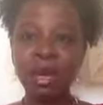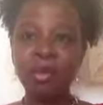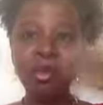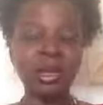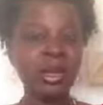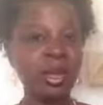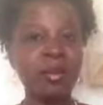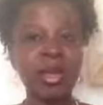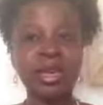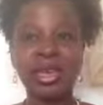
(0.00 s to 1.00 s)
bringing it all
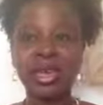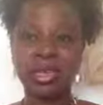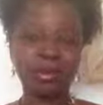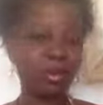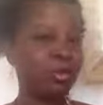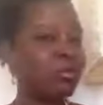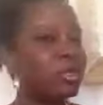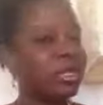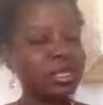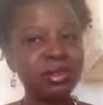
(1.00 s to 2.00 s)
back in, it was
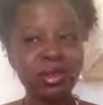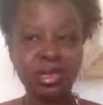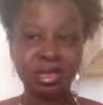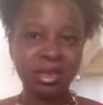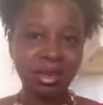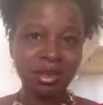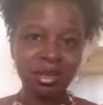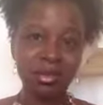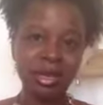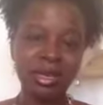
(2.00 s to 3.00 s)
really great to talk
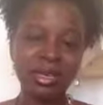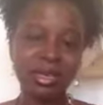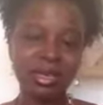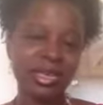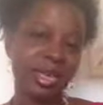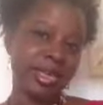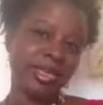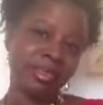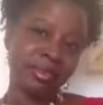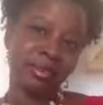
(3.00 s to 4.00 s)
to you guys again.
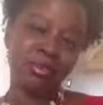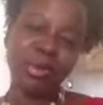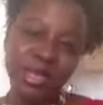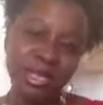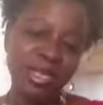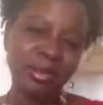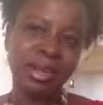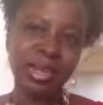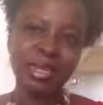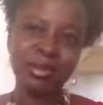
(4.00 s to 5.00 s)
Really
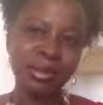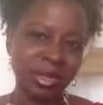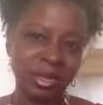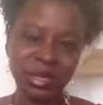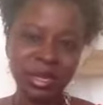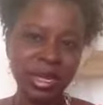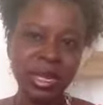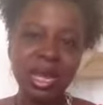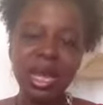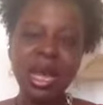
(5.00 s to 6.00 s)
great, really great.
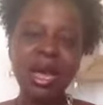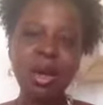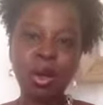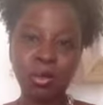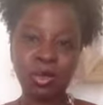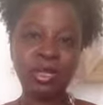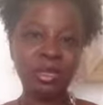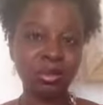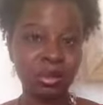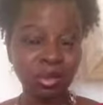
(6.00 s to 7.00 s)
I hope that
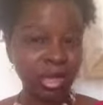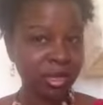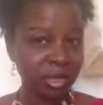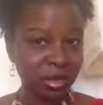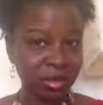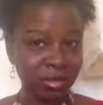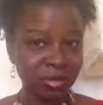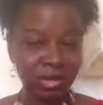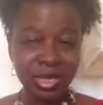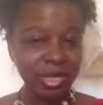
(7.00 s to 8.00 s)
this one blessed you,
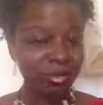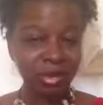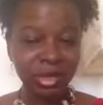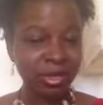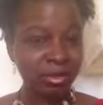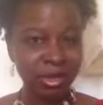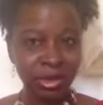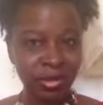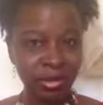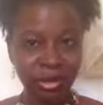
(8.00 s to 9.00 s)
because it blessed me to
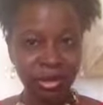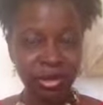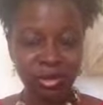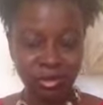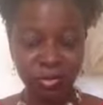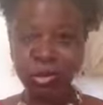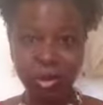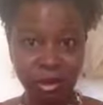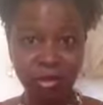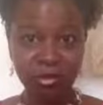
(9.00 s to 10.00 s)
give it to you. For
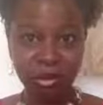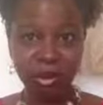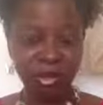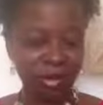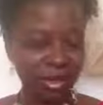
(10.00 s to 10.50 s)
real, for real.